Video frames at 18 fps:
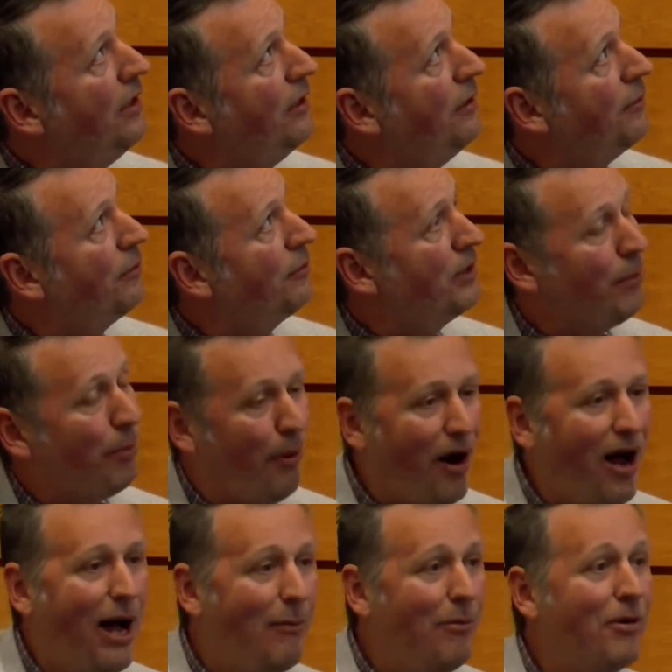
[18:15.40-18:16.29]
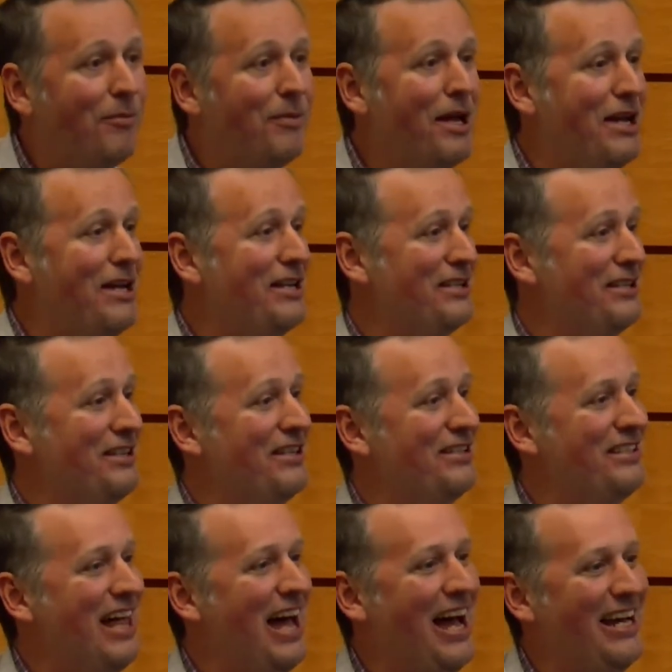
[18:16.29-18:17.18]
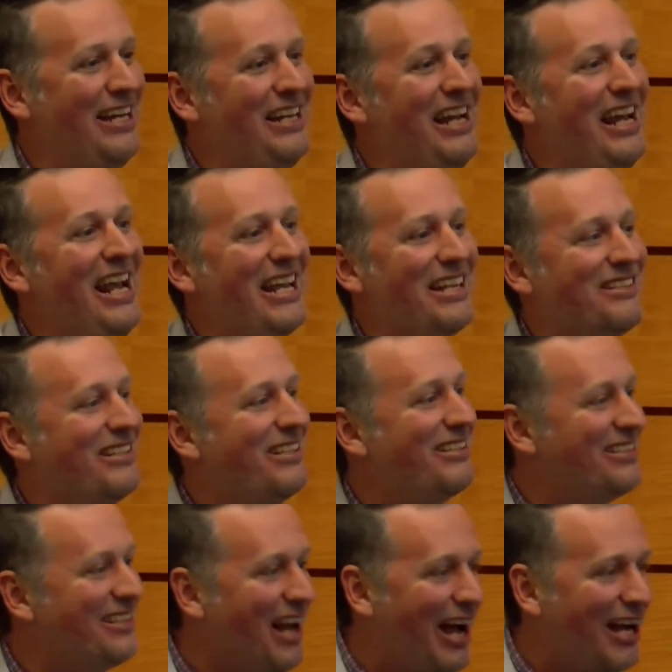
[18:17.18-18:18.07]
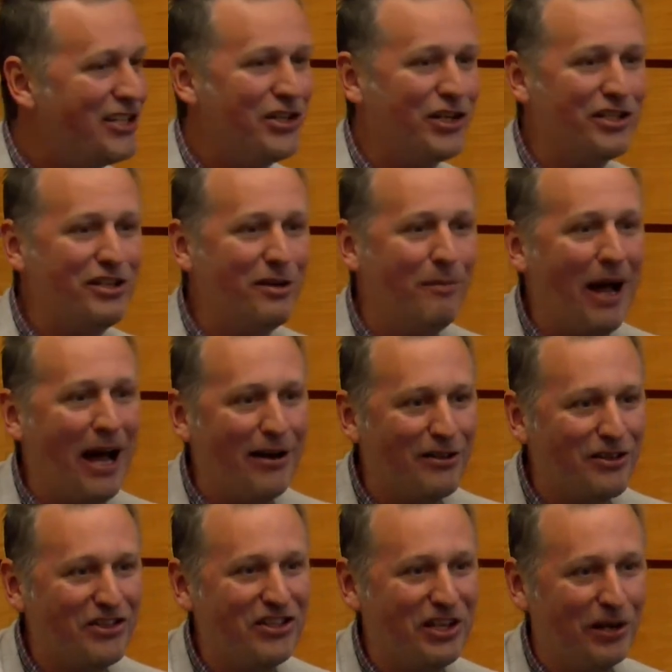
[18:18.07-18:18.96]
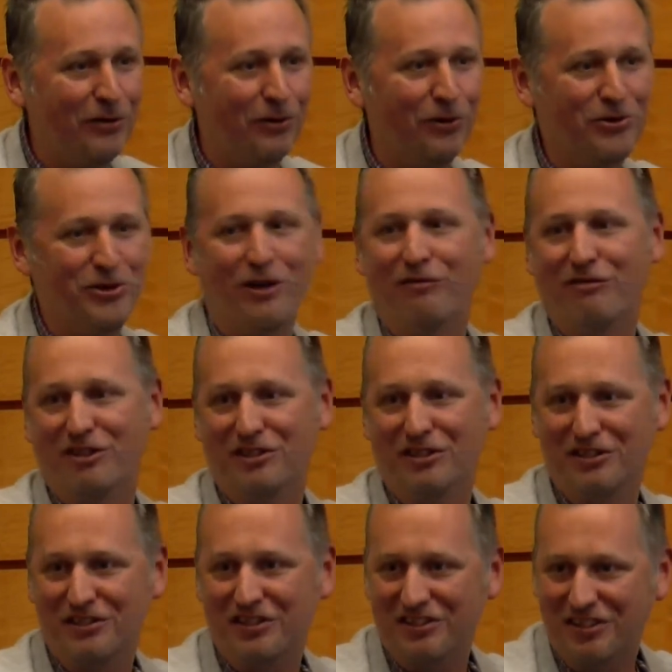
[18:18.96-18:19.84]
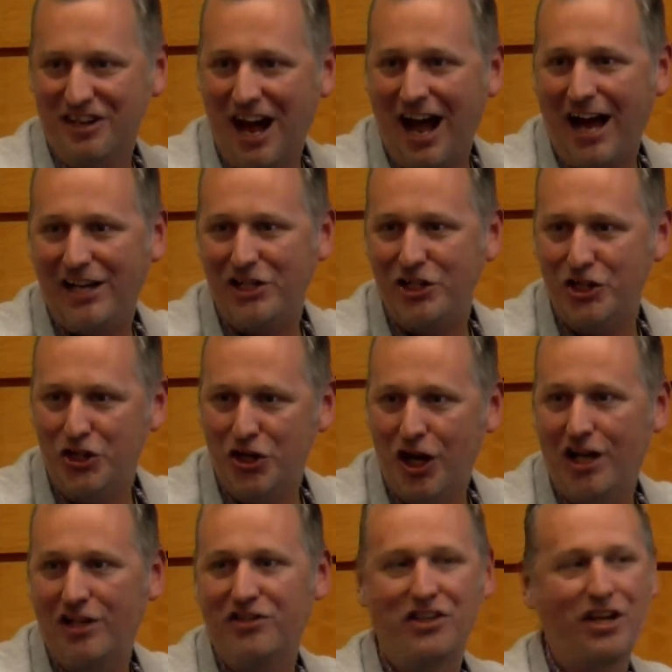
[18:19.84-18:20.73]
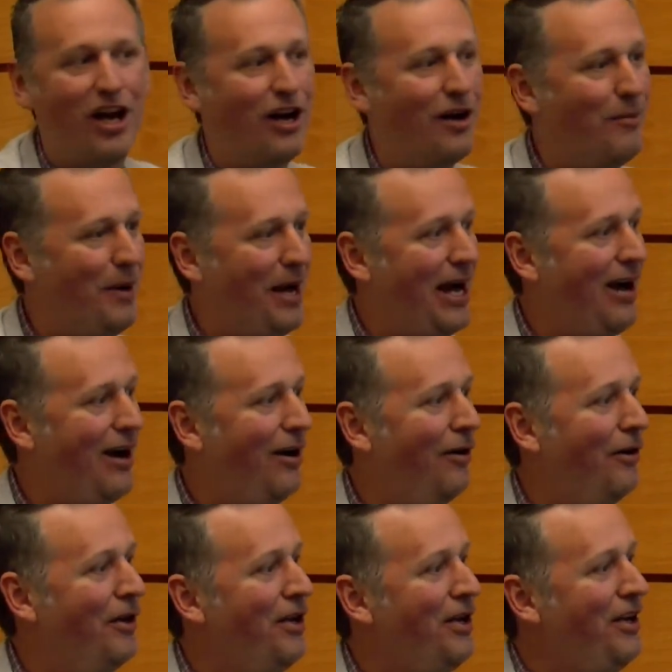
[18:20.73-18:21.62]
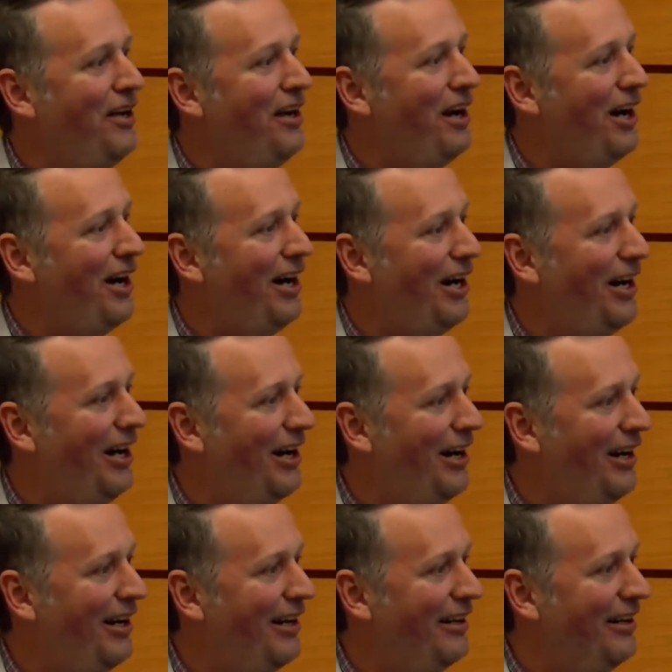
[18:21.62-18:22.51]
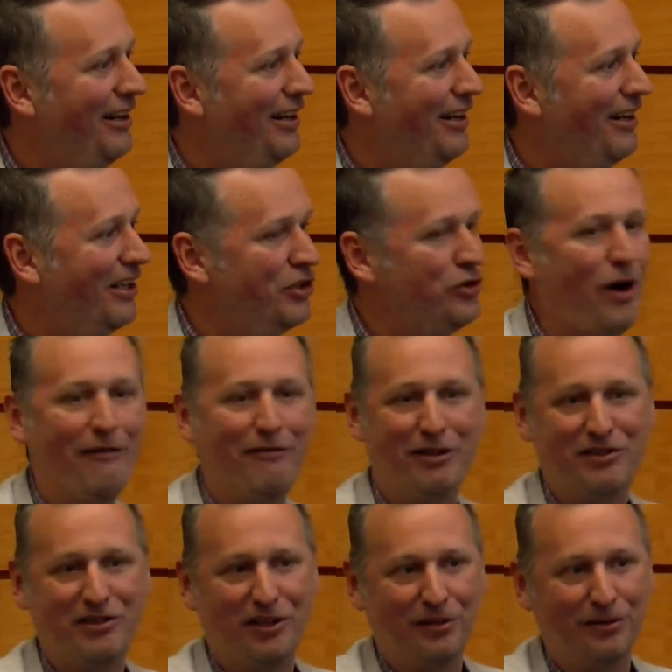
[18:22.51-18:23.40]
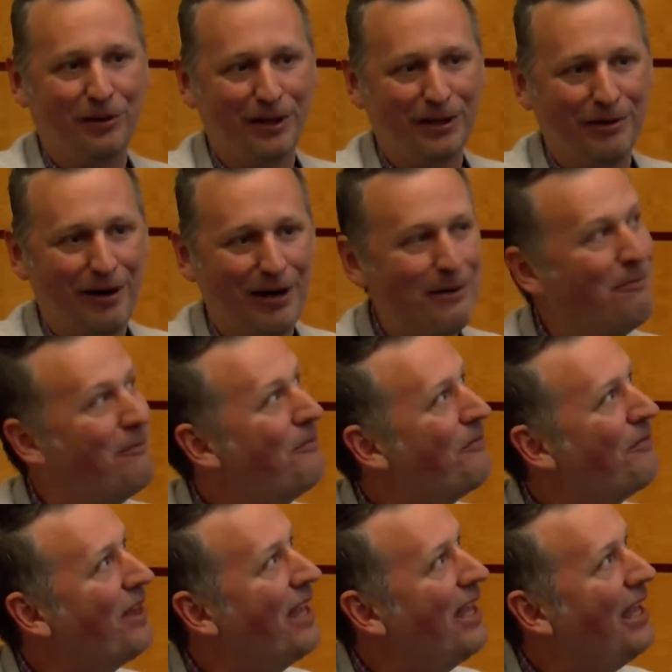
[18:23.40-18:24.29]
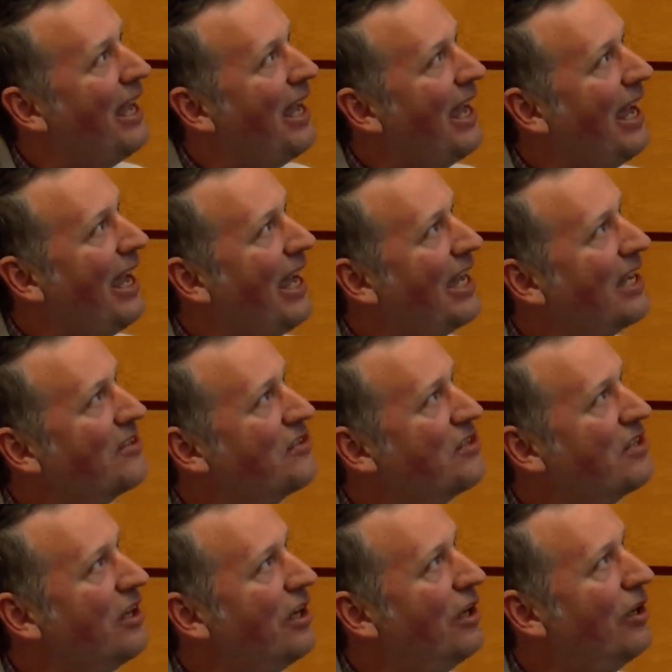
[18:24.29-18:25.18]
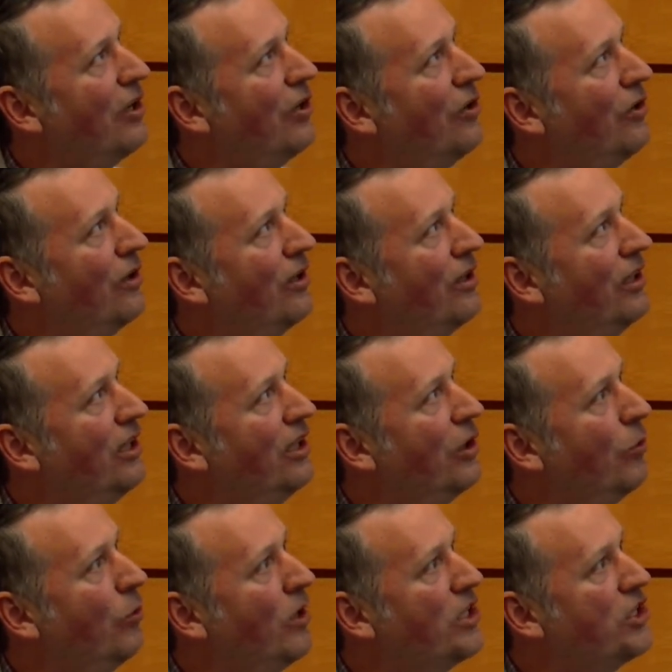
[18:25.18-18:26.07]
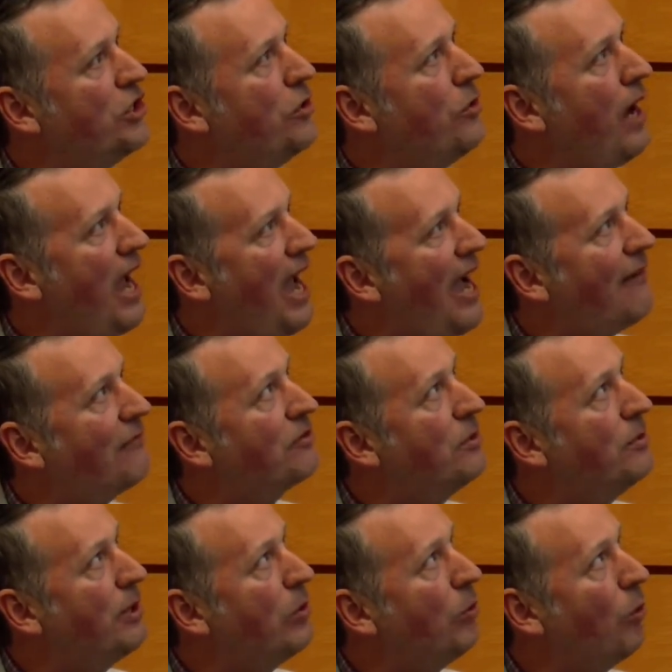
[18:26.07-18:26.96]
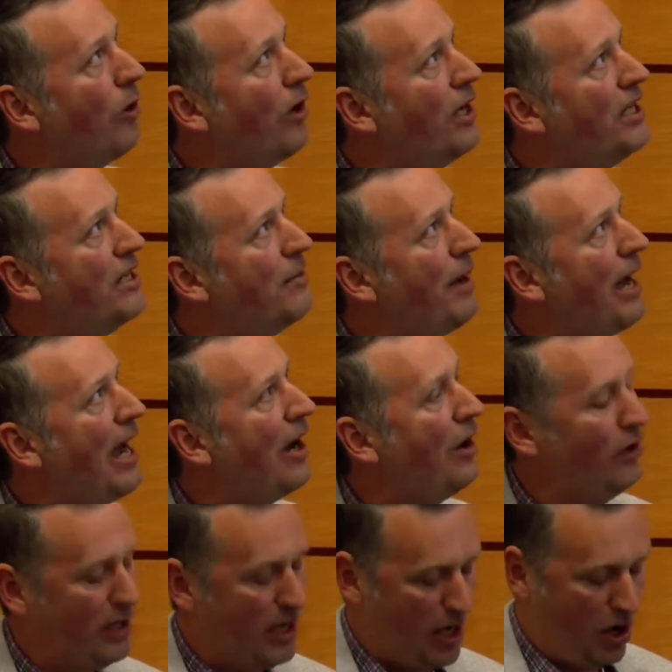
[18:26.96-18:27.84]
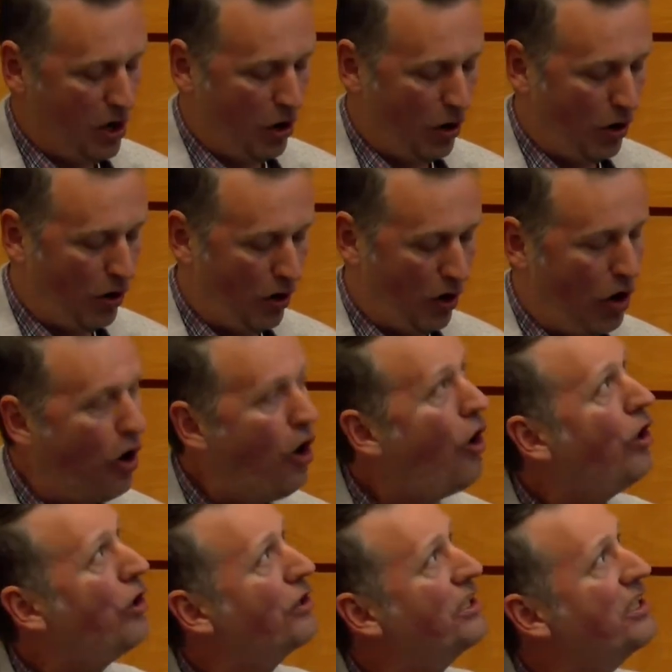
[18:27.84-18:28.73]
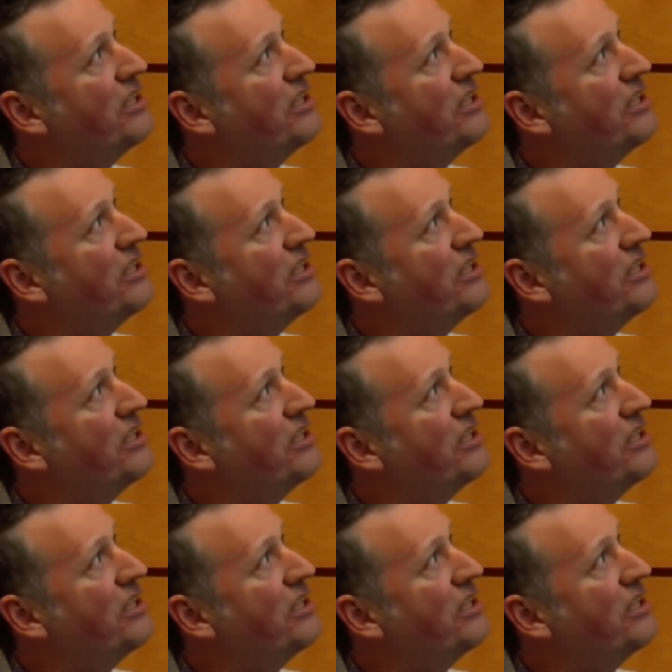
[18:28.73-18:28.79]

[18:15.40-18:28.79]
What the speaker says: But the problem is that this is not just about a single service. This is not just about traffic signaling, right? And so, what you have to be worried about are all these